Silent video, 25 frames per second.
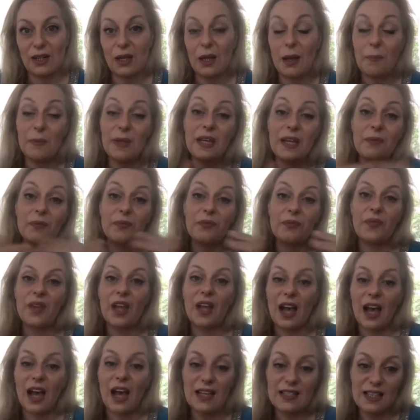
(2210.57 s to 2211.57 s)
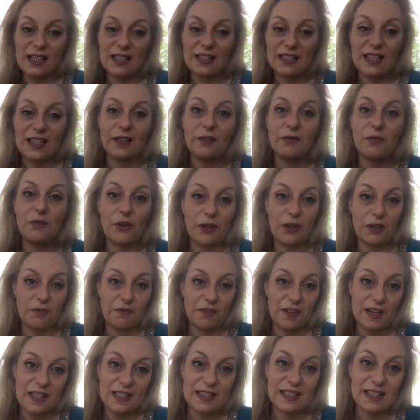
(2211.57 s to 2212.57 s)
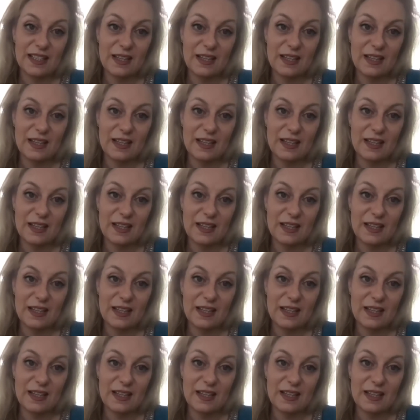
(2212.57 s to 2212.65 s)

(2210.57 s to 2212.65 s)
I mean, as I said, for the first